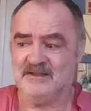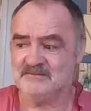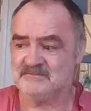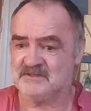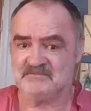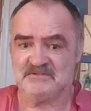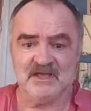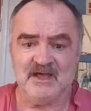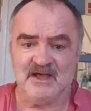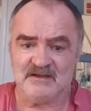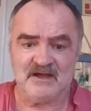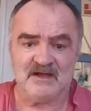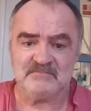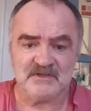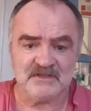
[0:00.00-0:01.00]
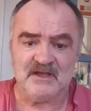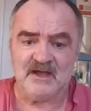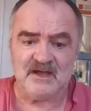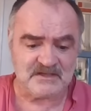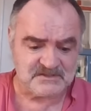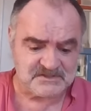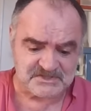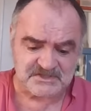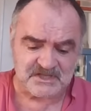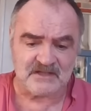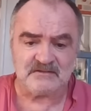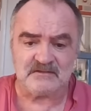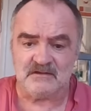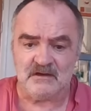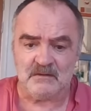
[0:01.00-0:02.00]
I can
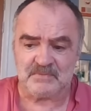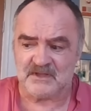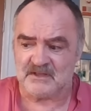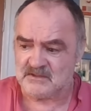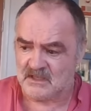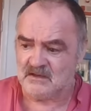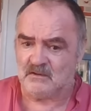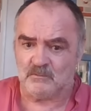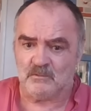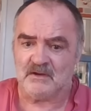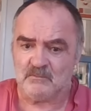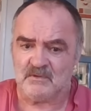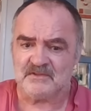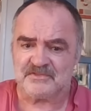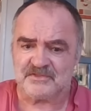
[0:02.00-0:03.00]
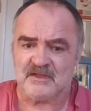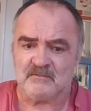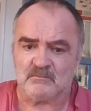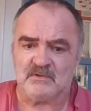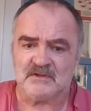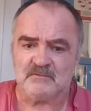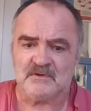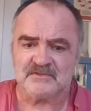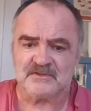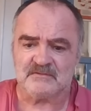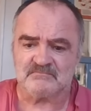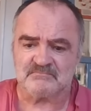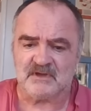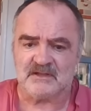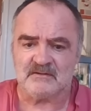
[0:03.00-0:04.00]
stand up. With a
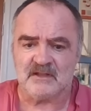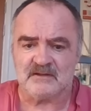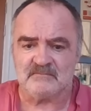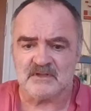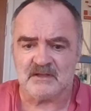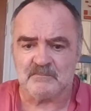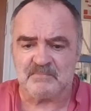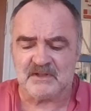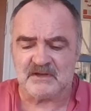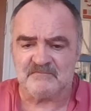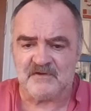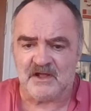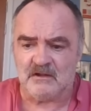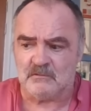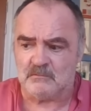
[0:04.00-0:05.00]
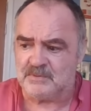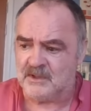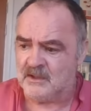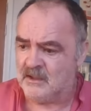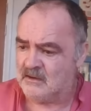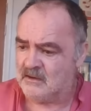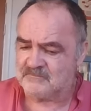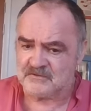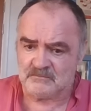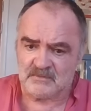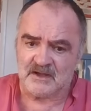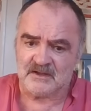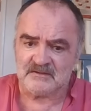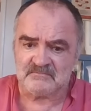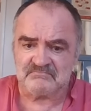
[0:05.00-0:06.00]
bit of help
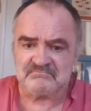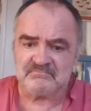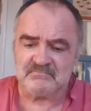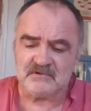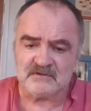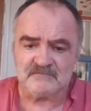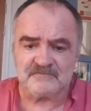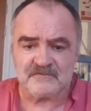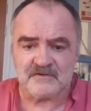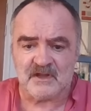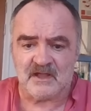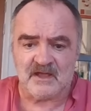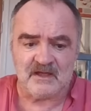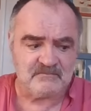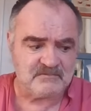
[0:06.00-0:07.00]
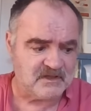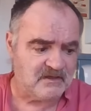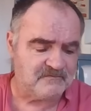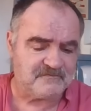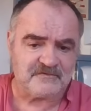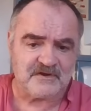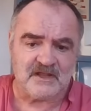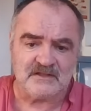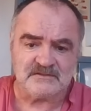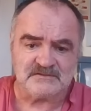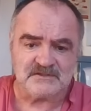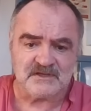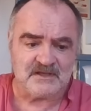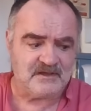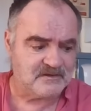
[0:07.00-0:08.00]
from my
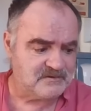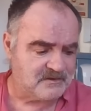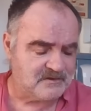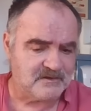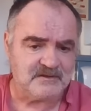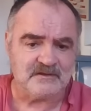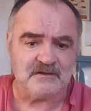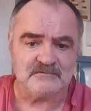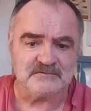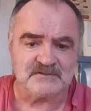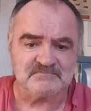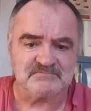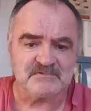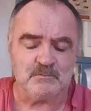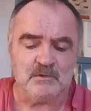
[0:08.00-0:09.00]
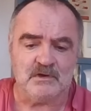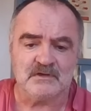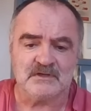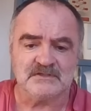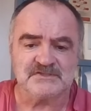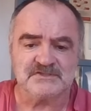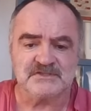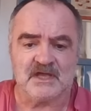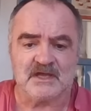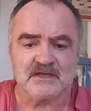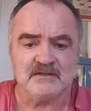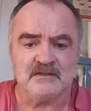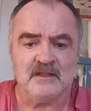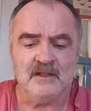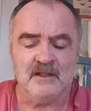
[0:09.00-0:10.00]
friends here, the walking
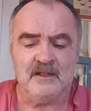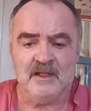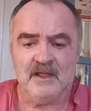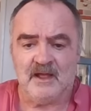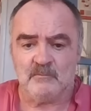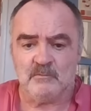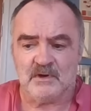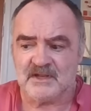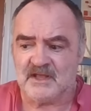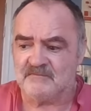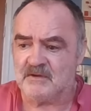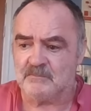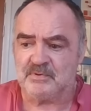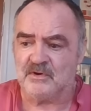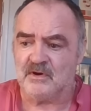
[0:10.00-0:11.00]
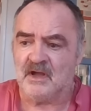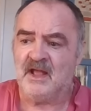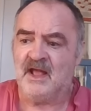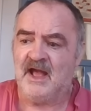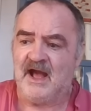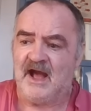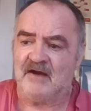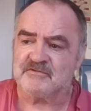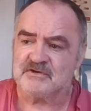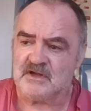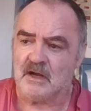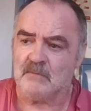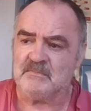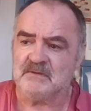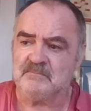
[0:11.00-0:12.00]
stick and whatever. But I've
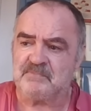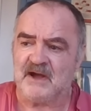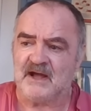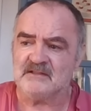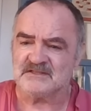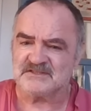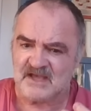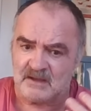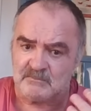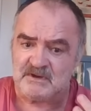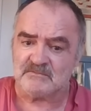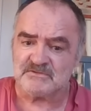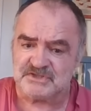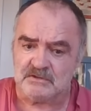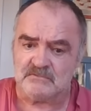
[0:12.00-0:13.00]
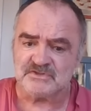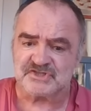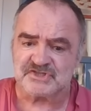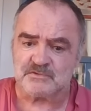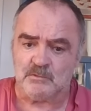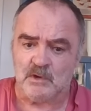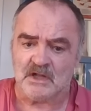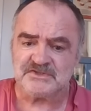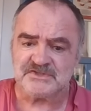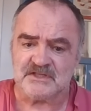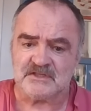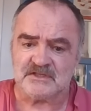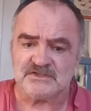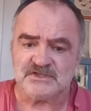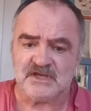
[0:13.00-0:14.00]
got me balanced. I mean, I was doing
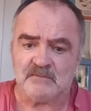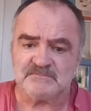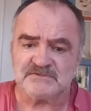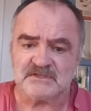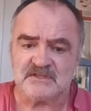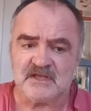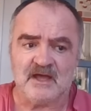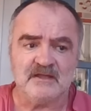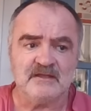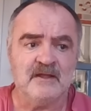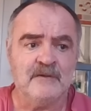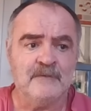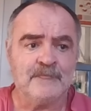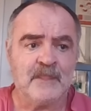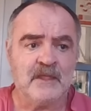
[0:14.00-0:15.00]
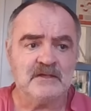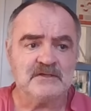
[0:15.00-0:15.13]
squats in the gym today.